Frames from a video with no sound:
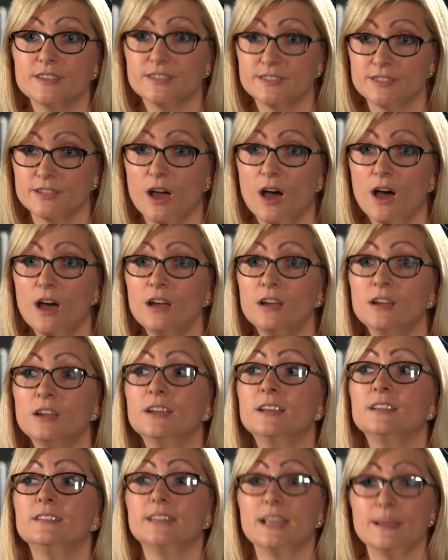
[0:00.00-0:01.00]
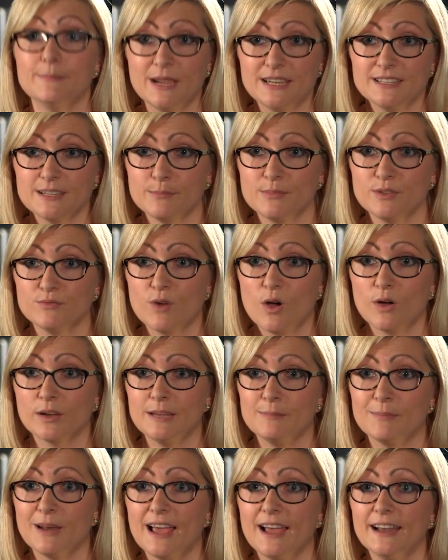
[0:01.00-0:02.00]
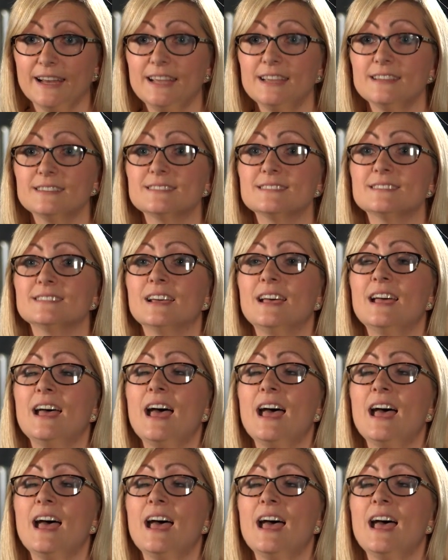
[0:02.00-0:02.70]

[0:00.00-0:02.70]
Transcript: the star. They made up the rocky planets.